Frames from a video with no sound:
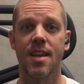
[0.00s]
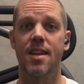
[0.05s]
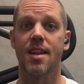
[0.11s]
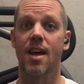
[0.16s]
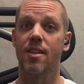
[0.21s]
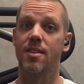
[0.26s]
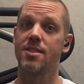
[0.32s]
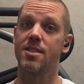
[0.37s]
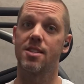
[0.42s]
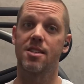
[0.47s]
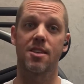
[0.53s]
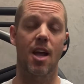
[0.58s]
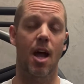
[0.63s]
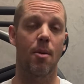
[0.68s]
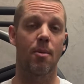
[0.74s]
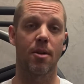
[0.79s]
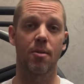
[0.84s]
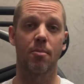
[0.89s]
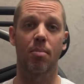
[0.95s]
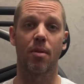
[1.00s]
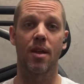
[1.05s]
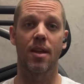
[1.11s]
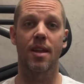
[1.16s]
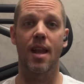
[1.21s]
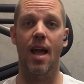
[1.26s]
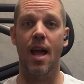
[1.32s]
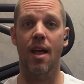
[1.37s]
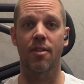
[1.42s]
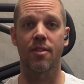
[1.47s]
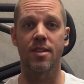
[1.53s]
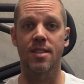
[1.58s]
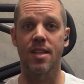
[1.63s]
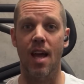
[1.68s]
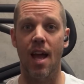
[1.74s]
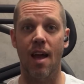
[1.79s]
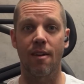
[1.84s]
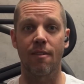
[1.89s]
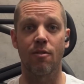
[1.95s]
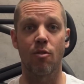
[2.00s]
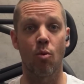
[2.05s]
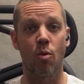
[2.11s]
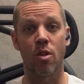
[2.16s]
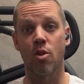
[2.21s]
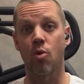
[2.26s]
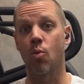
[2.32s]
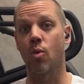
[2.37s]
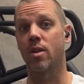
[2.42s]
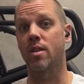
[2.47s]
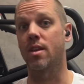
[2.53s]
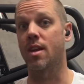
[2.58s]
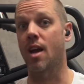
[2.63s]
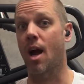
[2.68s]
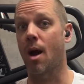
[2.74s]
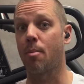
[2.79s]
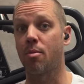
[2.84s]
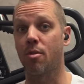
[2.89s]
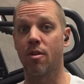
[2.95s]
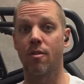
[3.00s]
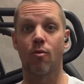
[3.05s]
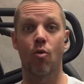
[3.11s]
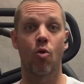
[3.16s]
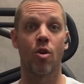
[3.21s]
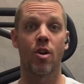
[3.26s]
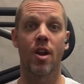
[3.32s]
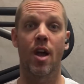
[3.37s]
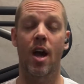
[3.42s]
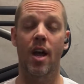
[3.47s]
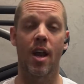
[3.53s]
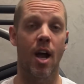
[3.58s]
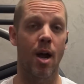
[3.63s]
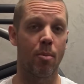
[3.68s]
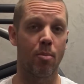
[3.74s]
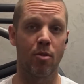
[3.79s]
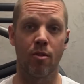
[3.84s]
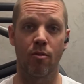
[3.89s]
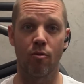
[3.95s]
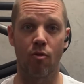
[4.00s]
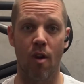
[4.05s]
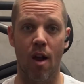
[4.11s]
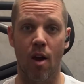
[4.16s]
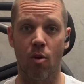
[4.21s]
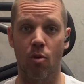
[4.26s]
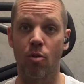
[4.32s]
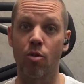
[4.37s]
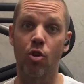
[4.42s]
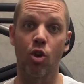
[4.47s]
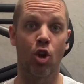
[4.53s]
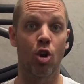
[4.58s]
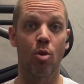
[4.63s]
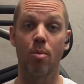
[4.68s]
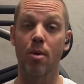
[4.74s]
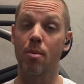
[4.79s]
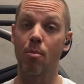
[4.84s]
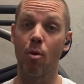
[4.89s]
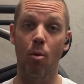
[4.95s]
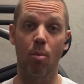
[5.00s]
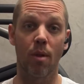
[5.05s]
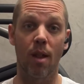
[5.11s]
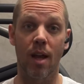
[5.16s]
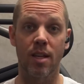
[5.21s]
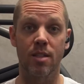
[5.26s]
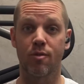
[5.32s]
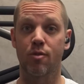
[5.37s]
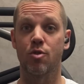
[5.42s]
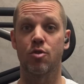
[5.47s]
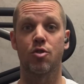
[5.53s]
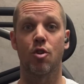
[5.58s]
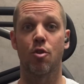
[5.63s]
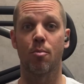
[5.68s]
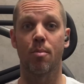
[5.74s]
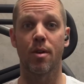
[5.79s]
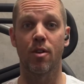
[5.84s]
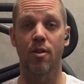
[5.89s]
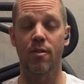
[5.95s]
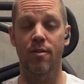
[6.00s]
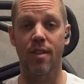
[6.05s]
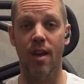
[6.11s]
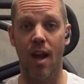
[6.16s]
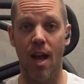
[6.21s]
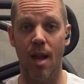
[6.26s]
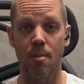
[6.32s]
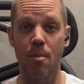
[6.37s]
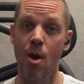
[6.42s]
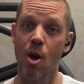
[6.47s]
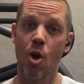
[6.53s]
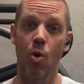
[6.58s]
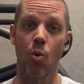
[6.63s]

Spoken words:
Now, this is a common complaint athletes have, whether you went the operative or non-operative route. You're going to be immobilized for a certain period of time.